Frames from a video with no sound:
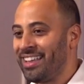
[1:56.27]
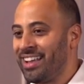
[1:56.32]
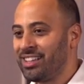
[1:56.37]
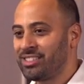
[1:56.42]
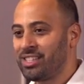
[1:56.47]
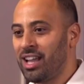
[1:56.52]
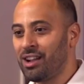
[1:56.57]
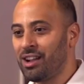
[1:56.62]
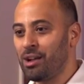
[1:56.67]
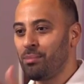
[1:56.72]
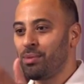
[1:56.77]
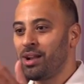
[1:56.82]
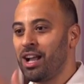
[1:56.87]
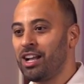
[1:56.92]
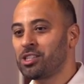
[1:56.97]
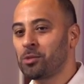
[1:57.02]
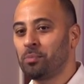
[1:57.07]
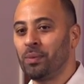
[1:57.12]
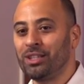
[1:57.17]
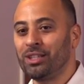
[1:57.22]
I said, how come God
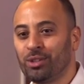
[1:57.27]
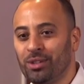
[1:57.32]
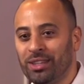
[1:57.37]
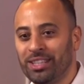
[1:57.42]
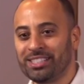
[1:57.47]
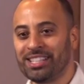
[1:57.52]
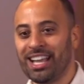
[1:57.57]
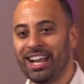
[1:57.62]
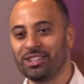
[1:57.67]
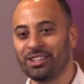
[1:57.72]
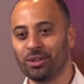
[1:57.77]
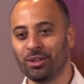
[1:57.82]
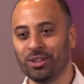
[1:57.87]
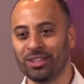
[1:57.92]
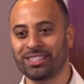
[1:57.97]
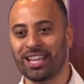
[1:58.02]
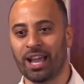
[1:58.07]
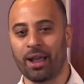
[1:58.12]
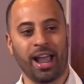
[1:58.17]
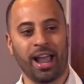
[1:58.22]
speaks to these guys all the
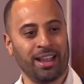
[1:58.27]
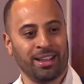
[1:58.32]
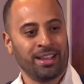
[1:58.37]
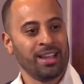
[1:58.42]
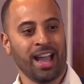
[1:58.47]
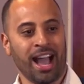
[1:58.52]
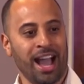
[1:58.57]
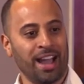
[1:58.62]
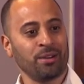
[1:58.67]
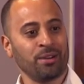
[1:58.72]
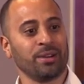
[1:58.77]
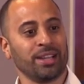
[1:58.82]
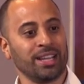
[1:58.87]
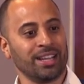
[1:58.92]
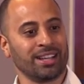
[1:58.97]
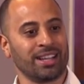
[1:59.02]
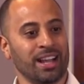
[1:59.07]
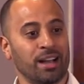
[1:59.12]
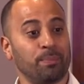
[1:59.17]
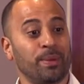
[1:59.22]
time? I don't
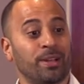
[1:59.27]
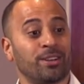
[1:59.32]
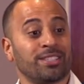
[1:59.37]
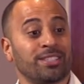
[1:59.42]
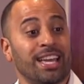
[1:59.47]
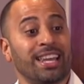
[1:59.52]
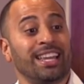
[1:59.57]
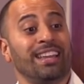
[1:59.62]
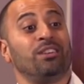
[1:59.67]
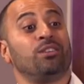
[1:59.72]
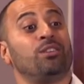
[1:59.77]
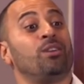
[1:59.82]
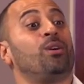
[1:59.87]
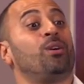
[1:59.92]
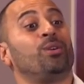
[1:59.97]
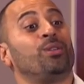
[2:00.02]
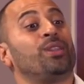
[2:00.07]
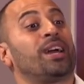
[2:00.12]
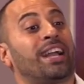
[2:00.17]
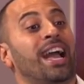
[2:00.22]
hear God, because I didn't
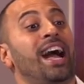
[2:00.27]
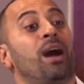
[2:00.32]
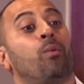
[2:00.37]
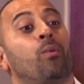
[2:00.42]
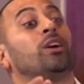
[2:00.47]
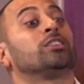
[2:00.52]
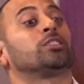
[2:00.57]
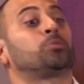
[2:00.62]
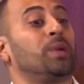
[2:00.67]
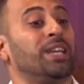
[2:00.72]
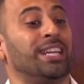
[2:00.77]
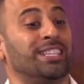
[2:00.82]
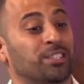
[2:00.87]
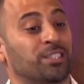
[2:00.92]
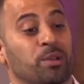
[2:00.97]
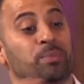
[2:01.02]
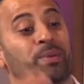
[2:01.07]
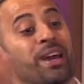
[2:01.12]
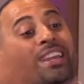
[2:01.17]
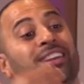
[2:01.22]
know that God was speaking to me, but I